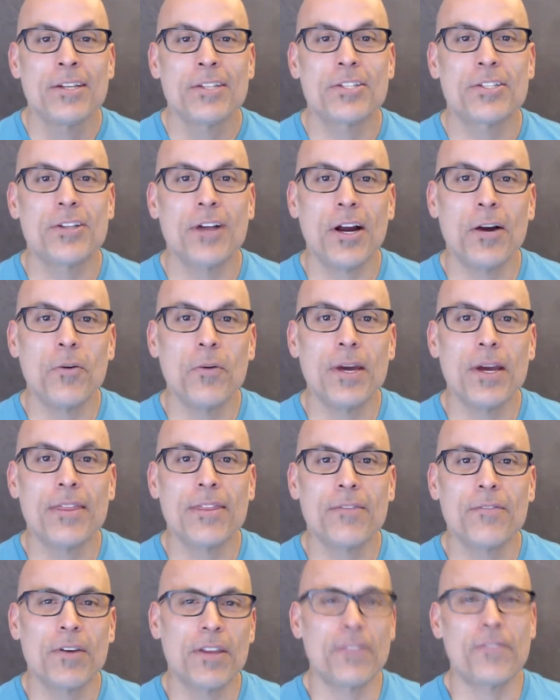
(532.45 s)
start
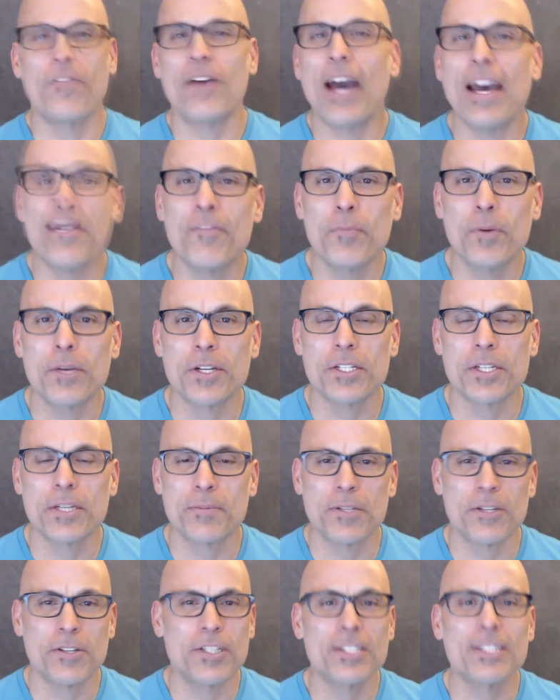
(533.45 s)
with with five
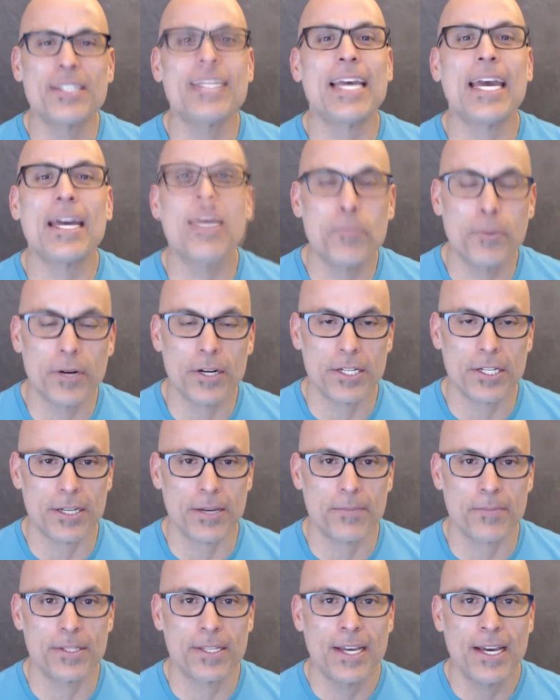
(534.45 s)
push-ups or just 10
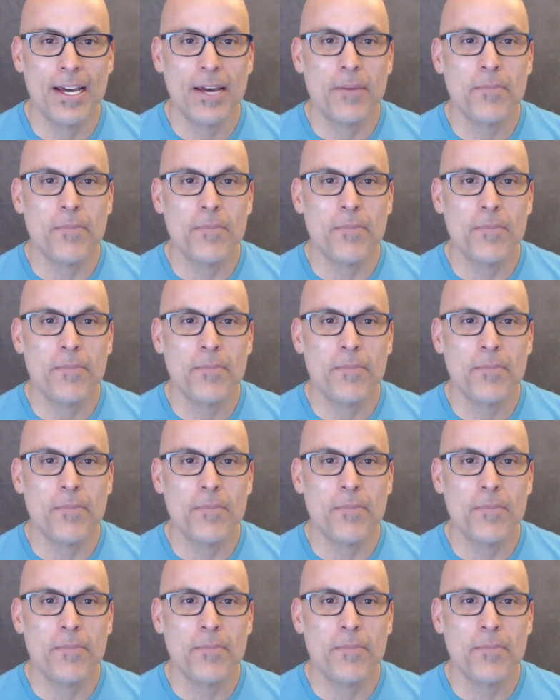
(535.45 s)
push-ups